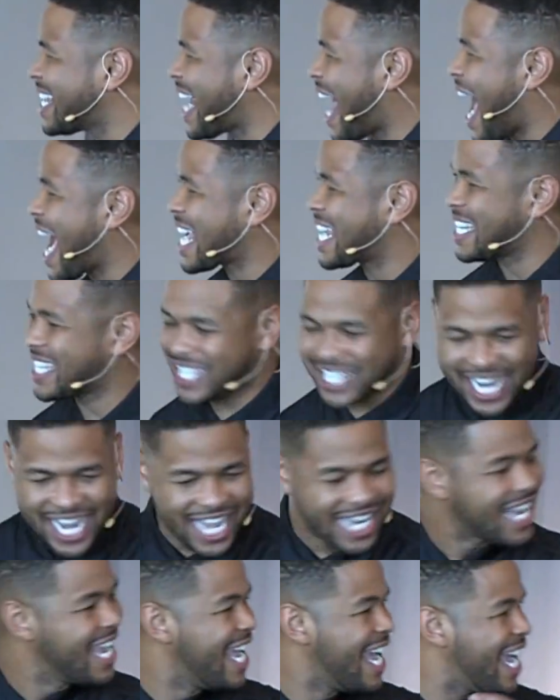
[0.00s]
it, I could see
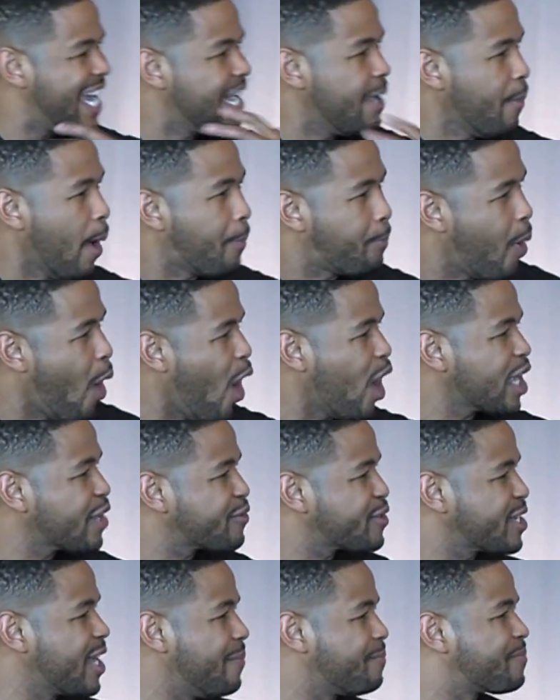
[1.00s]
it, and I'm a part of
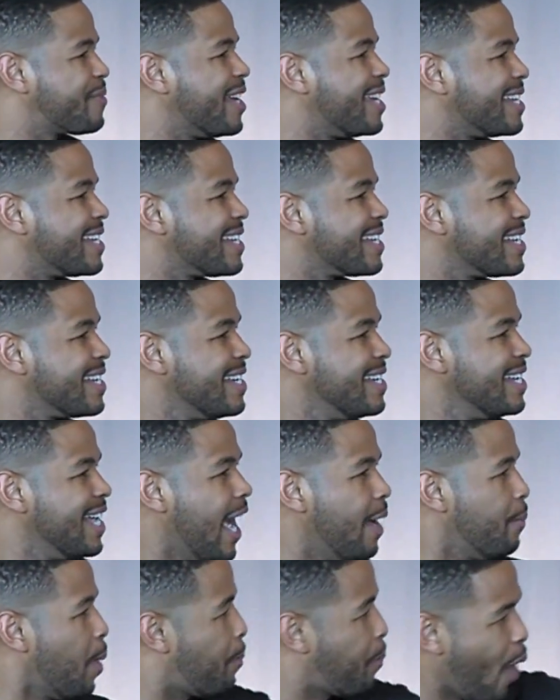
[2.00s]
something.
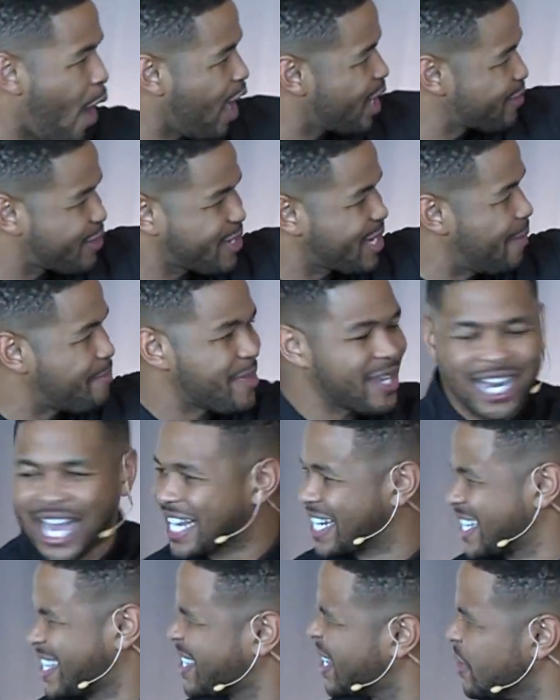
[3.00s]
I'm a part of something
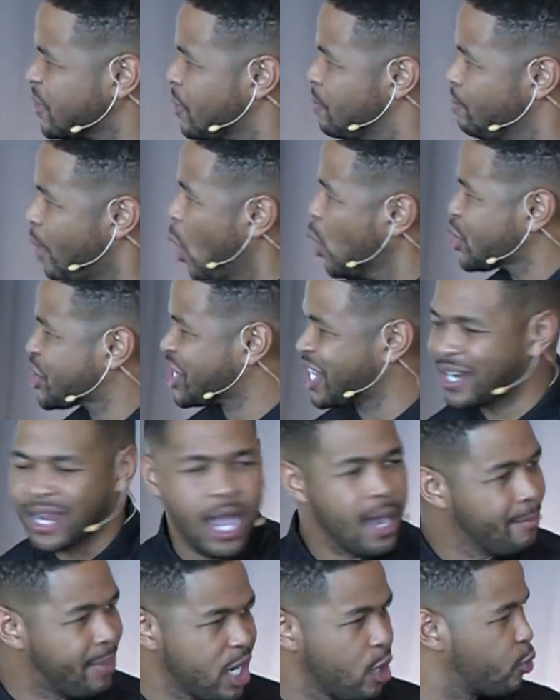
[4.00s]
like a Southern Motion,
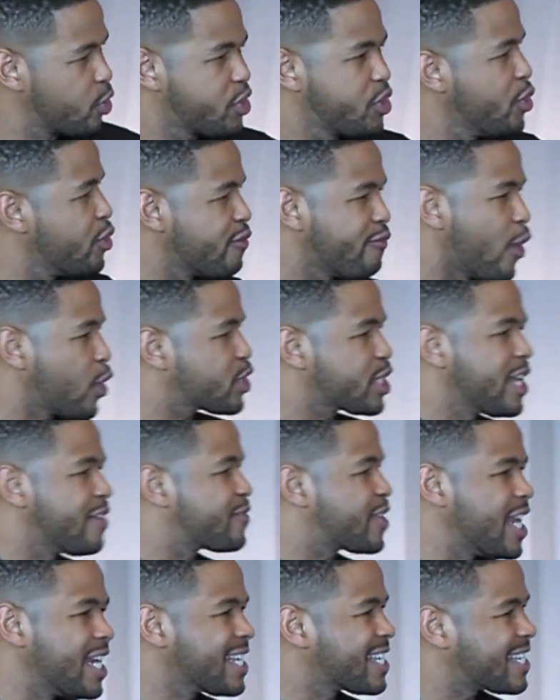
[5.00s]
but it was University of
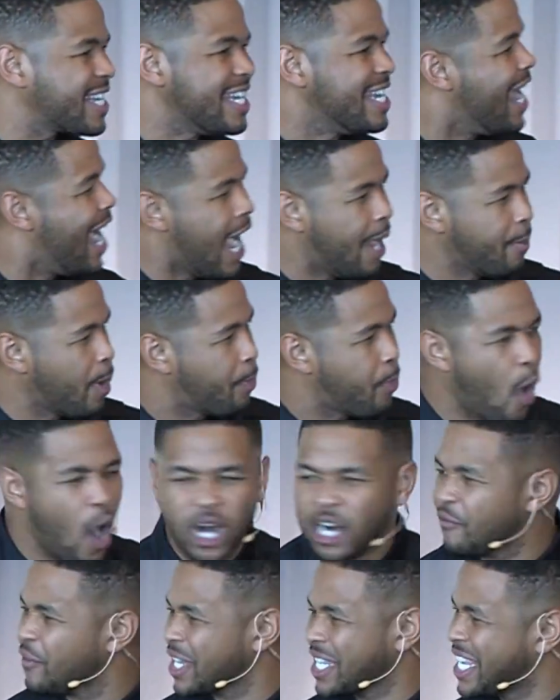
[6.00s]
Tennessee. I'm a
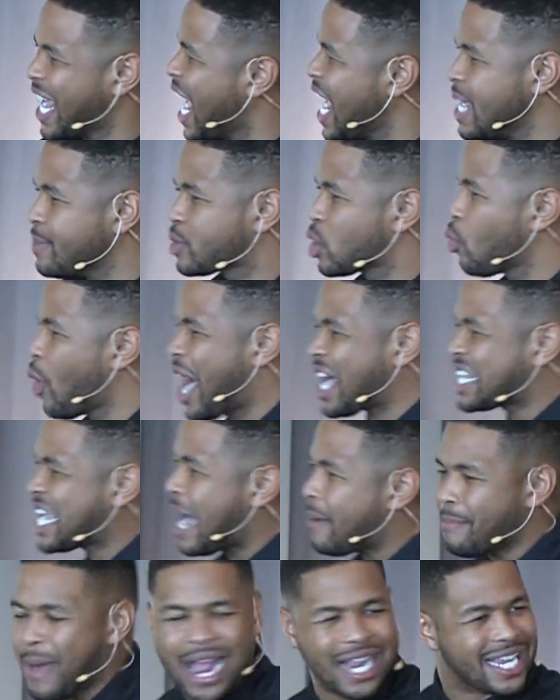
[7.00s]
part of a game to where I
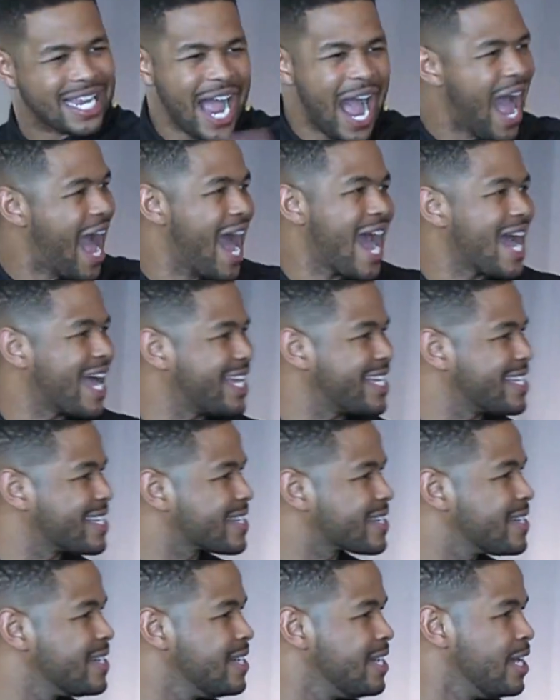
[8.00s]
got my guys.
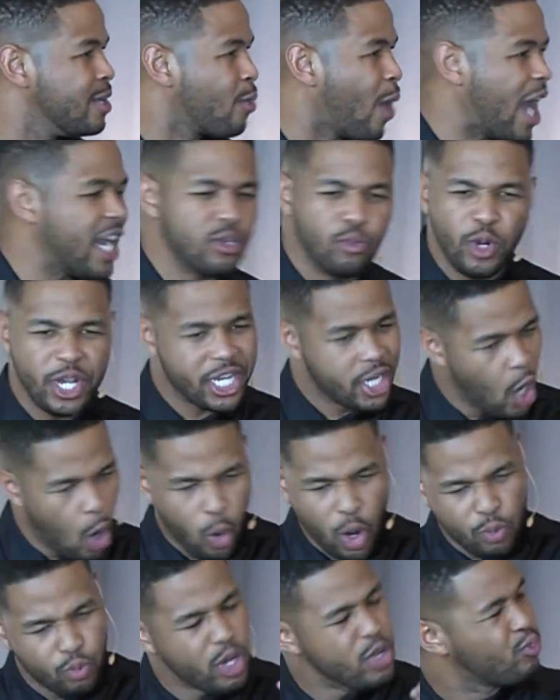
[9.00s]
Right? And we
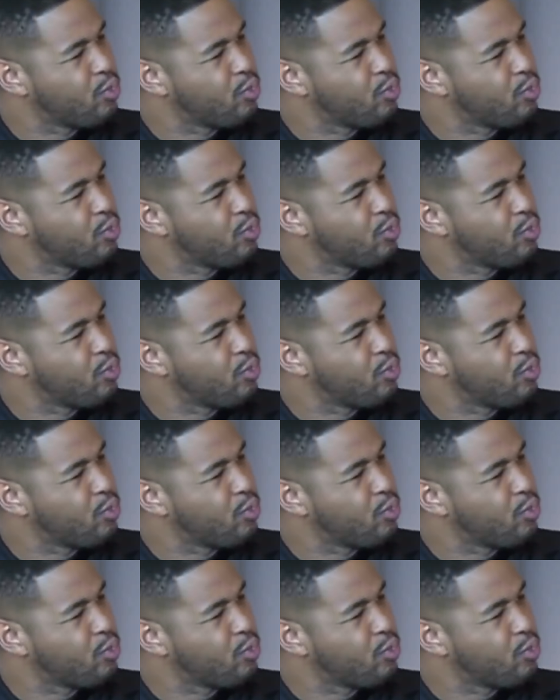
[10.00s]
go and we